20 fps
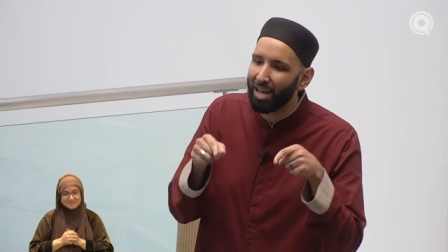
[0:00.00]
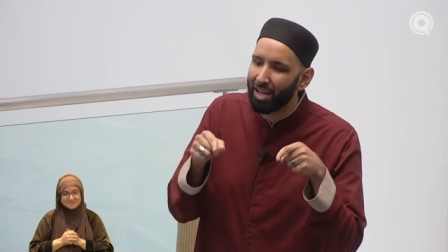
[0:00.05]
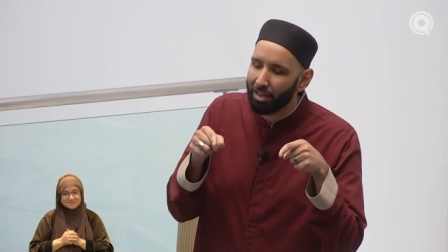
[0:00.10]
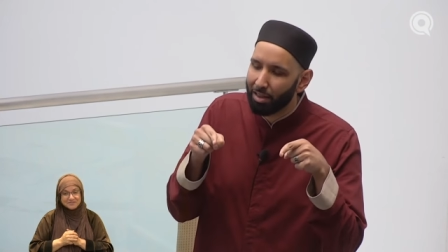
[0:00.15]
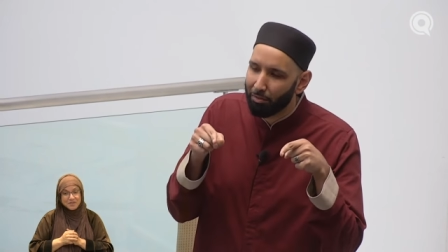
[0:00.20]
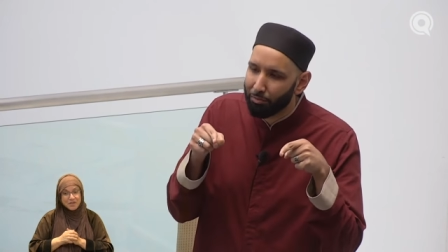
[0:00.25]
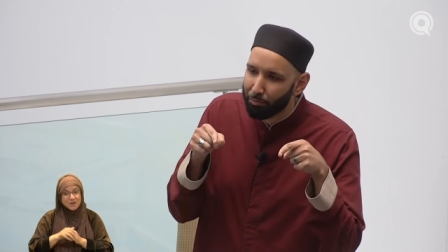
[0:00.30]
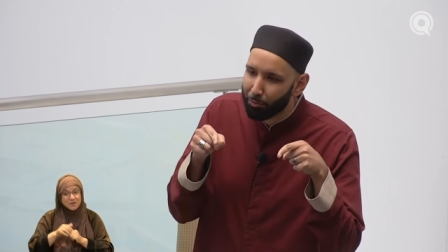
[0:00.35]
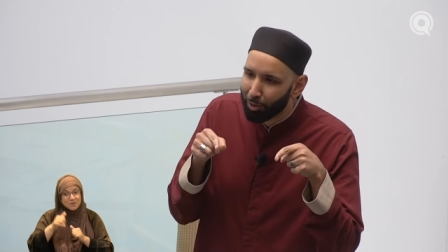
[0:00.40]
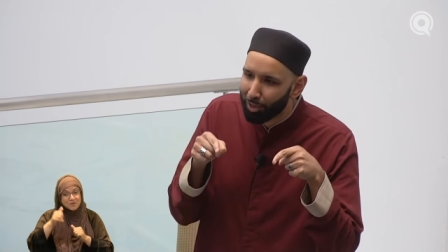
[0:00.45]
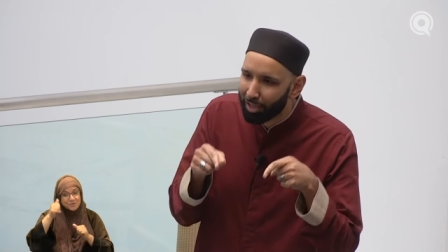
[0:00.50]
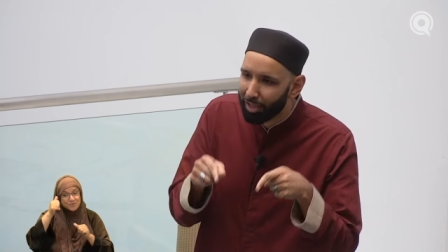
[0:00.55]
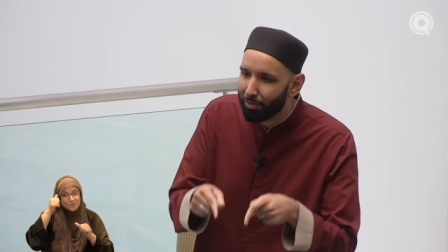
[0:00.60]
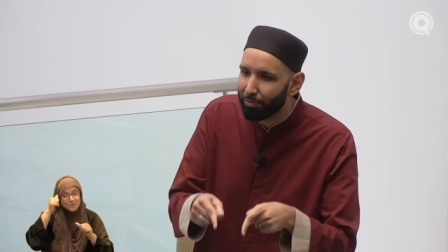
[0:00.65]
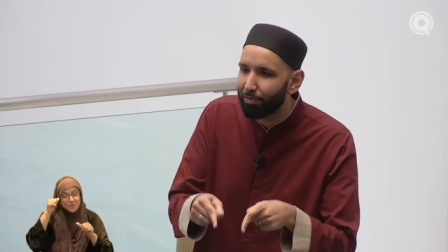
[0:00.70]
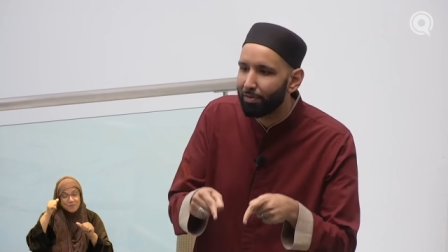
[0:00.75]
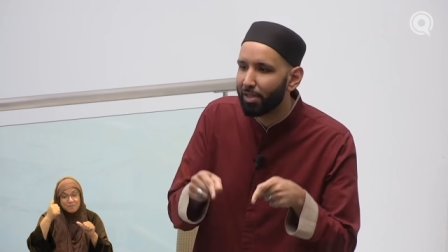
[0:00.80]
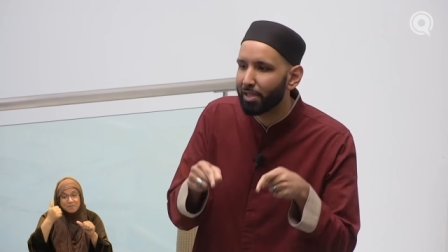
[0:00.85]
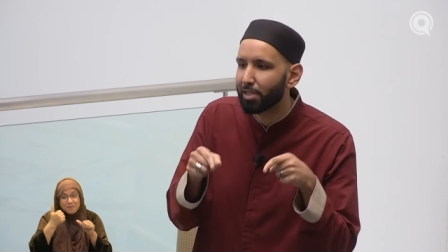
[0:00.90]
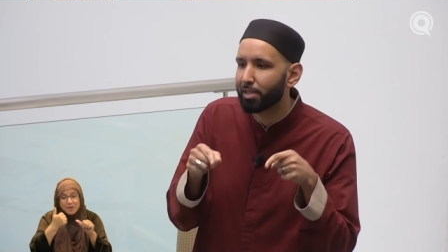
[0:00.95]
The
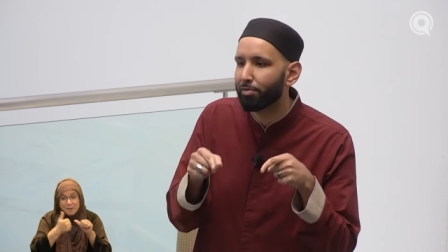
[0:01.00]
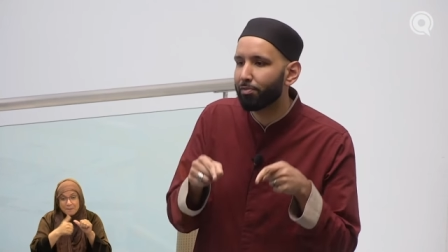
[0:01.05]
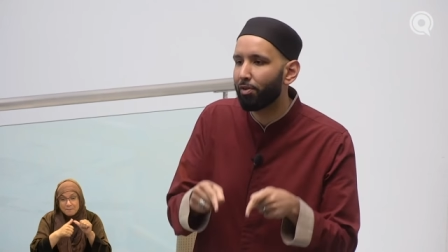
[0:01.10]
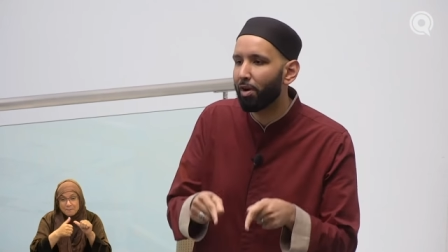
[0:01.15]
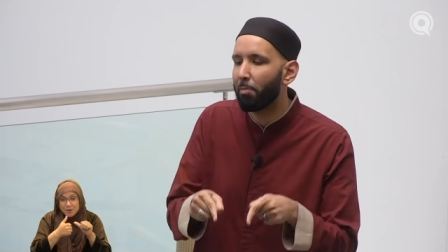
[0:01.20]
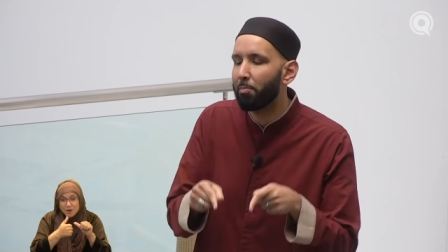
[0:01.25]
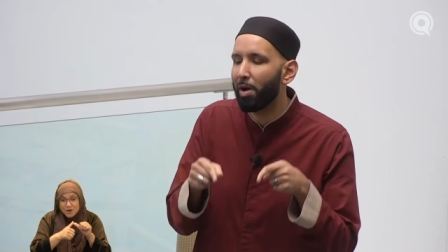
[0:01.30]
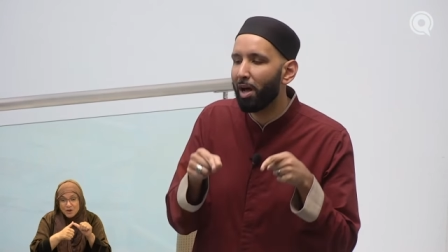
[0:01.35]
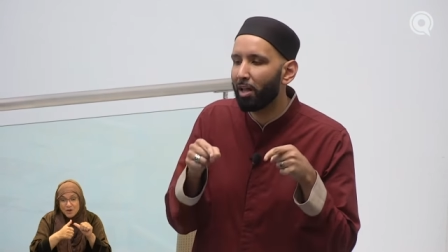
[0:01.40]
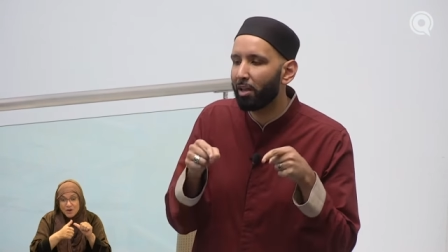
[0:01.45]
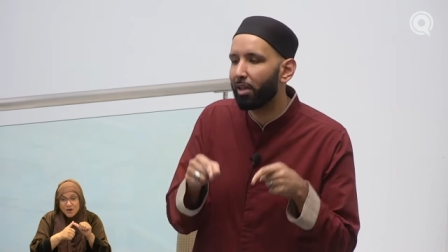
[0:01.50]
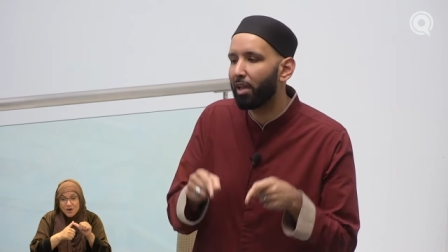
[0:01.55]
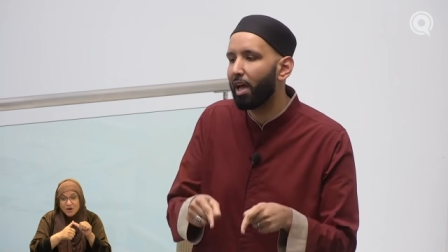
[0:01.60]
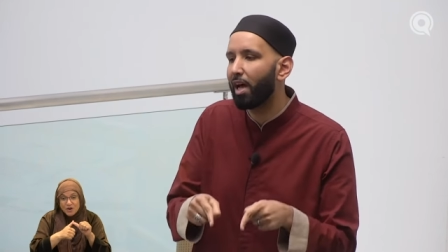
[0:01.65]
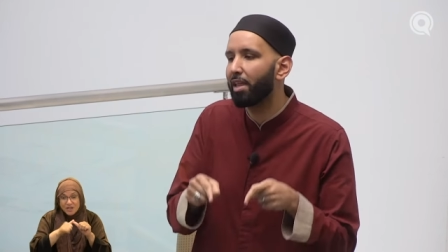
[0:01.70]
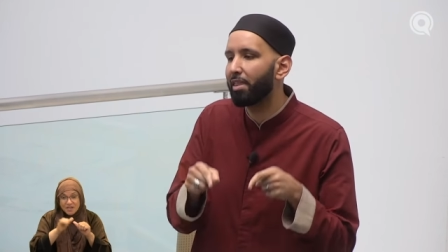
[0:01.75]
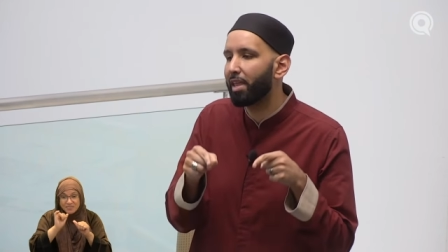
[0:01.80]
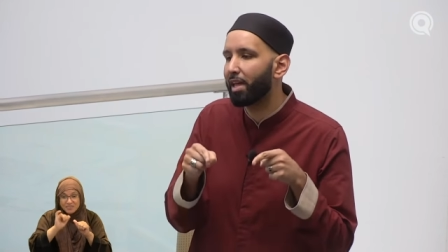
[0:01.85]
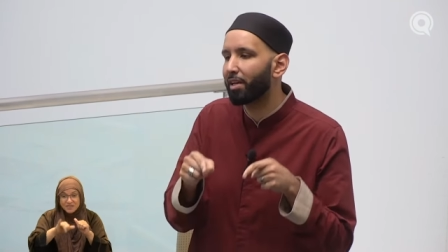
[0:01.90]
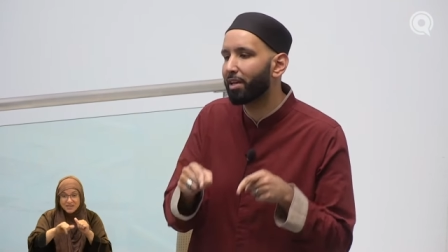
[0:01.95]
forgiveness from
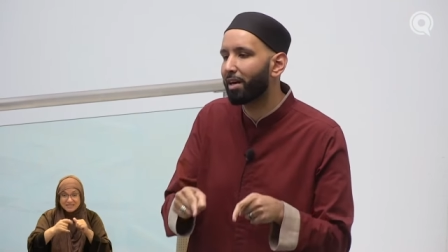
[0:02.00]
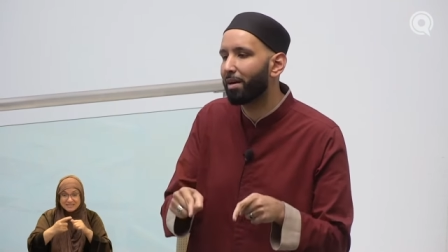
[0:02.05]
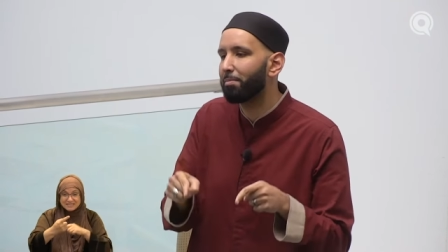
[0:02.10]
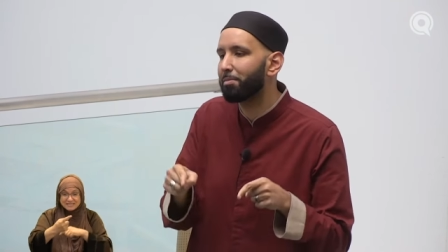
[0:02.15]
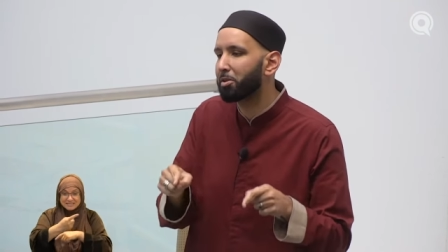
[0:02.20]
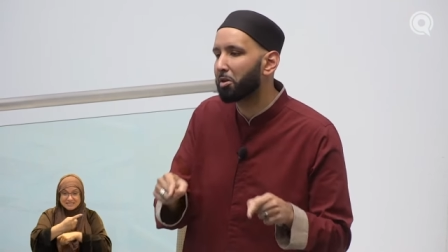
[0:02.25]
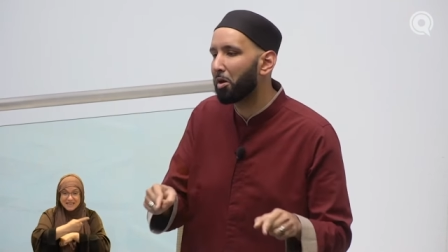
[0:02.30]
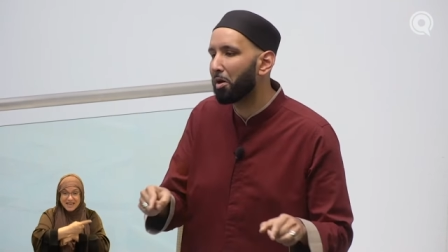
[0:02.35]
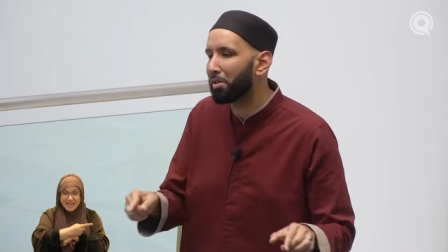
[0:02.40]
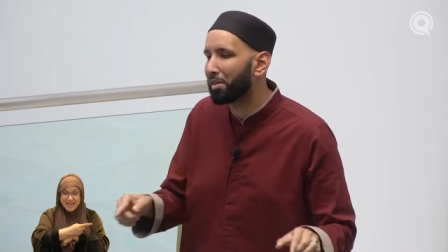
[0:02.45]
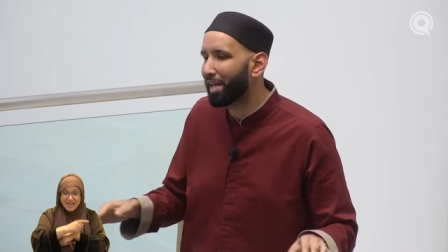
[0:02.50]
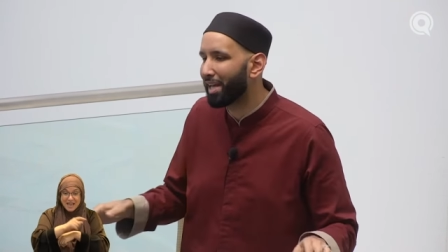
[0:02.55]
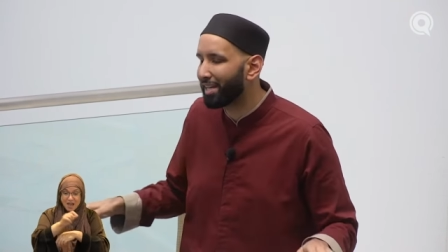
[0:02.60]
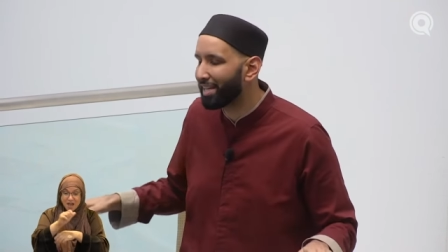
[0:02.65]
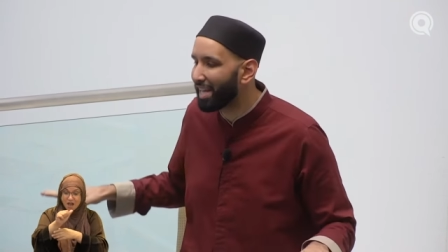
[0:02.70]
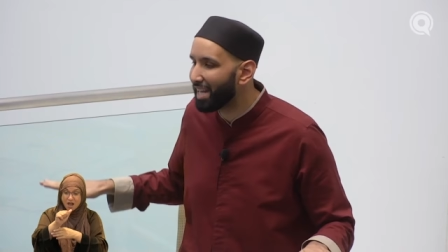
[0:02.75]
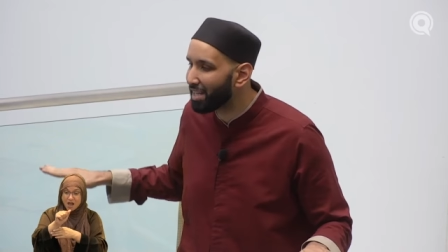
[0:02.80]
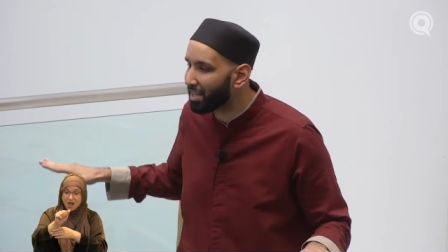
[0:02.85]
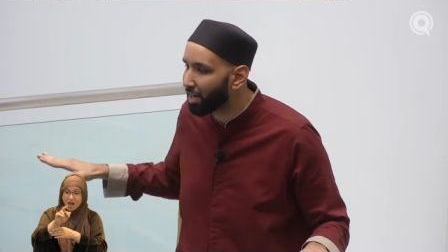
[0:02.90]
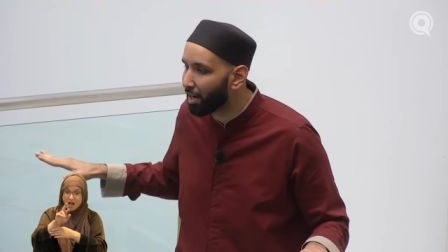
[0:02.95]
Allah that comes on that
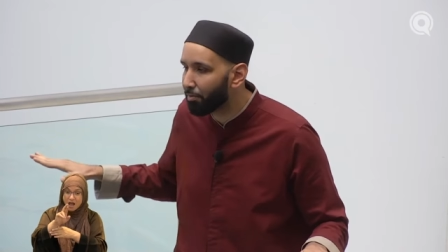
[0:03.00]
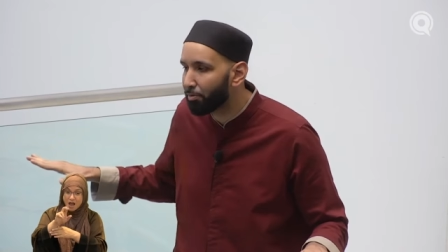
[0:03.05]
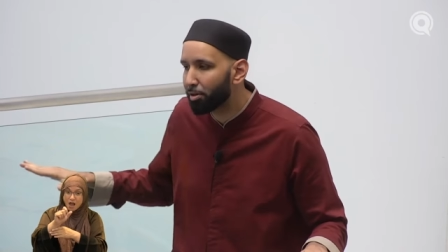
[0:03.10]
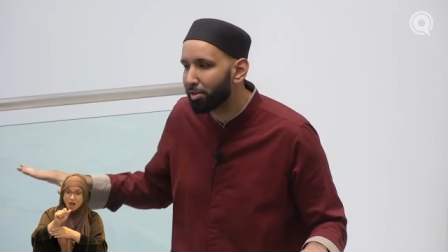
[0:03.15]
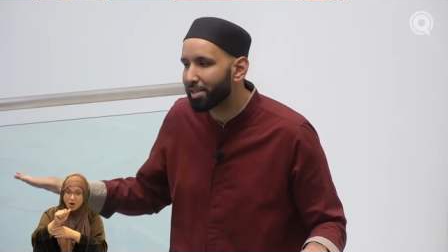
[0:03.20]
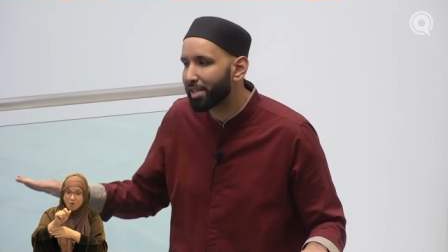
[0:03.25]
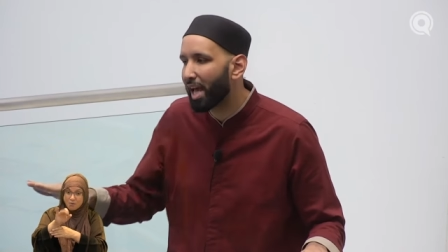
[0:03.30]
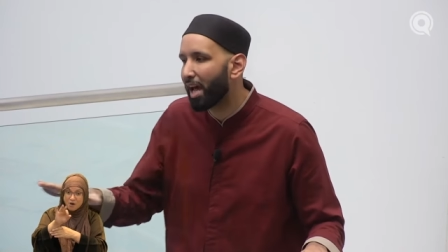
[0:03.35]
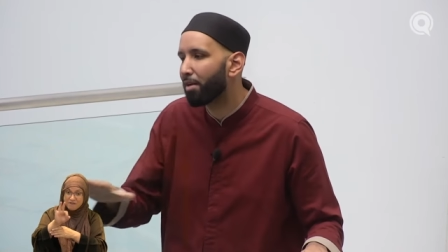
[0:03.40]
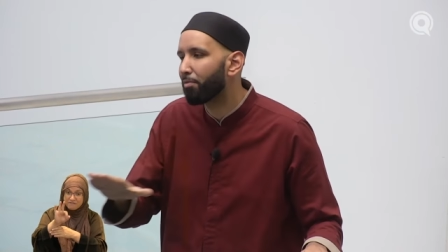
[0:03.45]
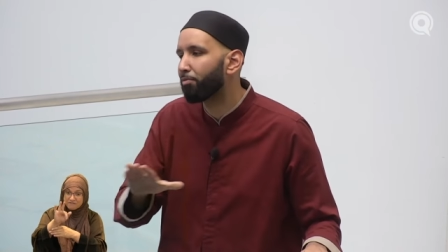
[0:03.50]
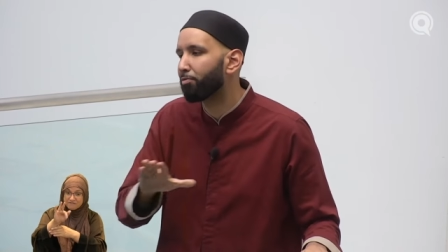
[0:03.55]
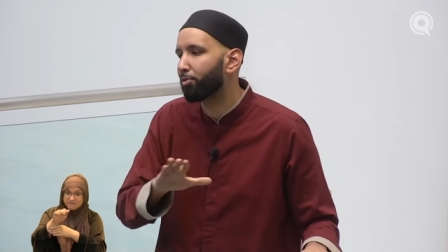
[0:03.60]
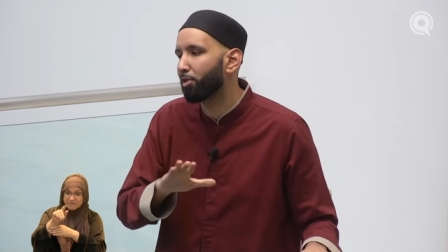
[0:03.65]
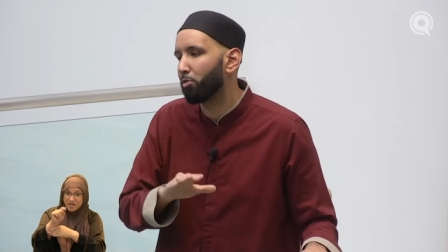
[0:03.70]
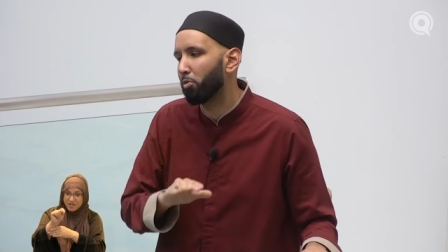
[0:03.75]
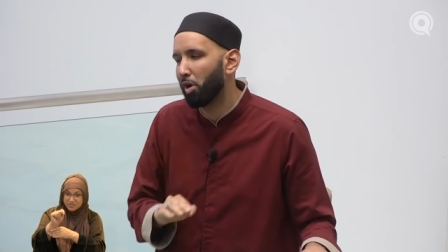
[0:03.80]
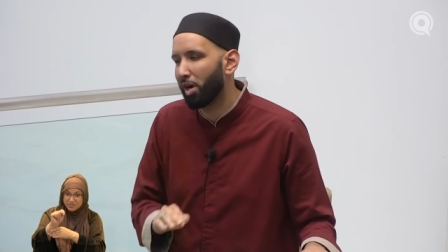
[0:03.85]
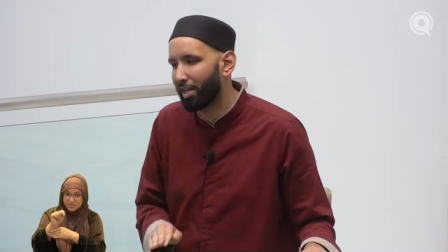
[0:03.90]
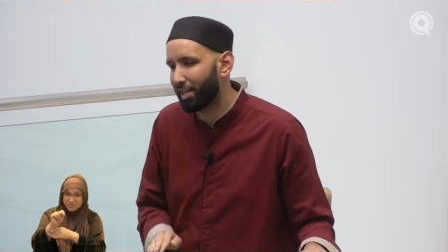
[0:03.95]
day covers
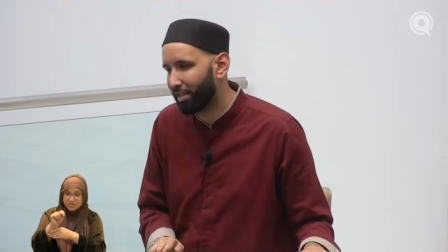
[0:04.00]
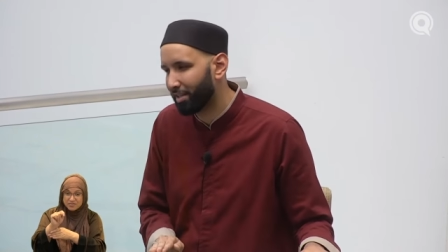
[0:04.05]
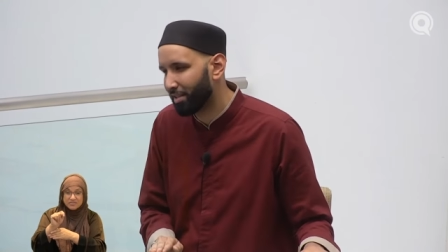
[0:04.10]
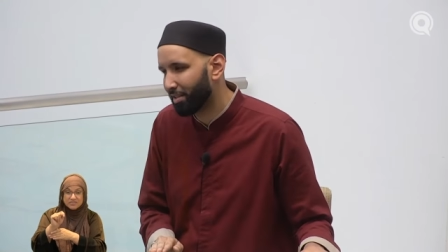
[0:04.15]
everyone